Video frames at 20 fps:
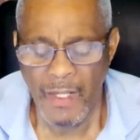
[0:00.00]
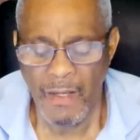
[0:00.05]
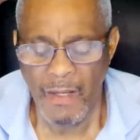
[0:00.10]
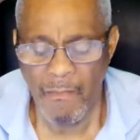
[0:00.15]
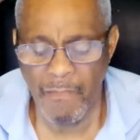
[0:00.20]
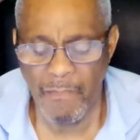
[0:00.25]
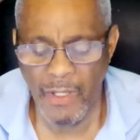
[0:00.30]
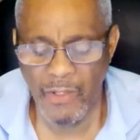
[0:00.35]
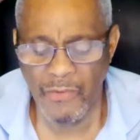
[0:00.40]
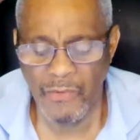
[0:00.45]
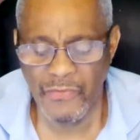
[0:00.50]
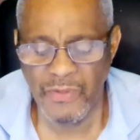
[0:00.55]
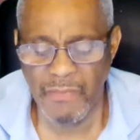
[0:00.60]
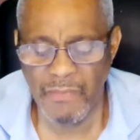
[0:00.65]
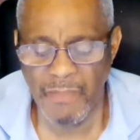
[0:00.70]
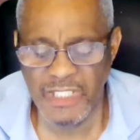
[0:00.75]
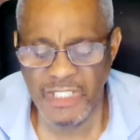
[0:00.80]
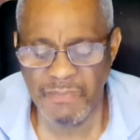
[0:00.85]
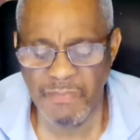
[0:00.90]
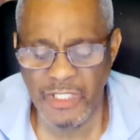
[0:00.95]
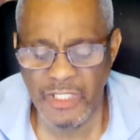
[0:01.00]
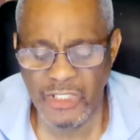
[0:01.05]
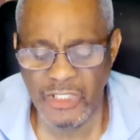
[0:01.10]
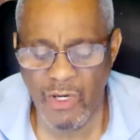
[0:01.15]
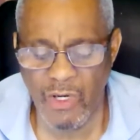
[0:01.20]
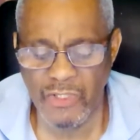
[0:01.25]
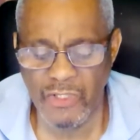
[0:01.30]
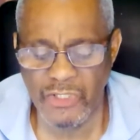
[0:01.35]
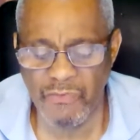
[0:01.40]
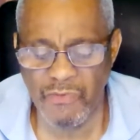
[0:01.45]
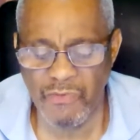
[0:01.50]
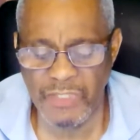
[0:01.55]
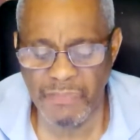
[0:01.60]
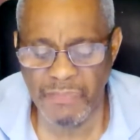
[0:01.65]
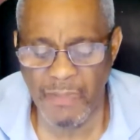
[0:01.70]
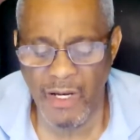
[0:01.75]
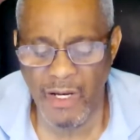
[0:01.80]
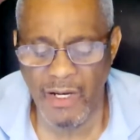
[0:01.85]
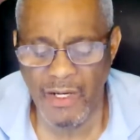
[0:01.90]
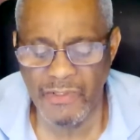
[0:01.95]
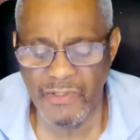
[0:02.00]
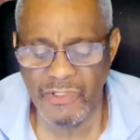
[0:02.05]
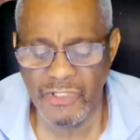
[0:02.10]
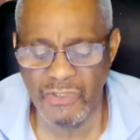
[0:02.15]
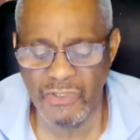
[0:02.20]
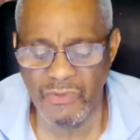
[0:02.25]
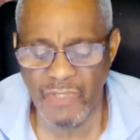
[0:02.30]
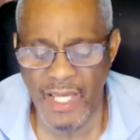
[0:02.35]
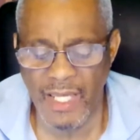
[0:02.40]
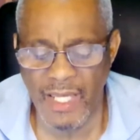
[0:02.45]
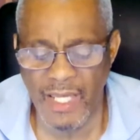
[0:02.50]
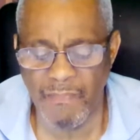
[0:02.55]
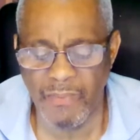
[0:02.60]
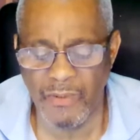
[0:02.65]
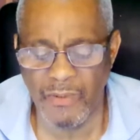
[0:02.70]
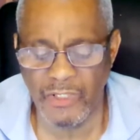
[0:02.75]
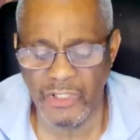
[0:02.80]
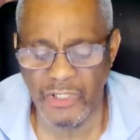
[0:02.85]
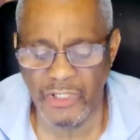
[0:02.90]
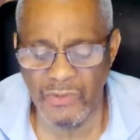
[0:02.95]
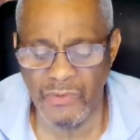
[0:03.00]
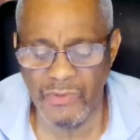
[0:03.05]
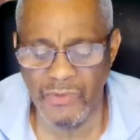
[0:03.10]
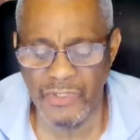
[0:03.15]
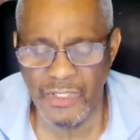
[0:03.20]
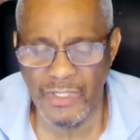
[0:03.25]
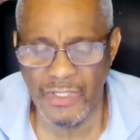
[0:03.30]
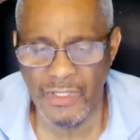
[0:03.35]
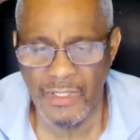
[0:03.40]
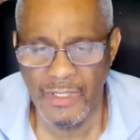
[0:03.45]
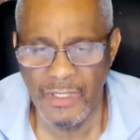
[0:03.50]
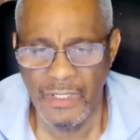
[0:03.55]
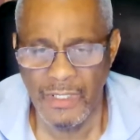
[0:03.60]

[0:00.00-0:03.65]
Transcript: Both must be taught to respond to a peculiar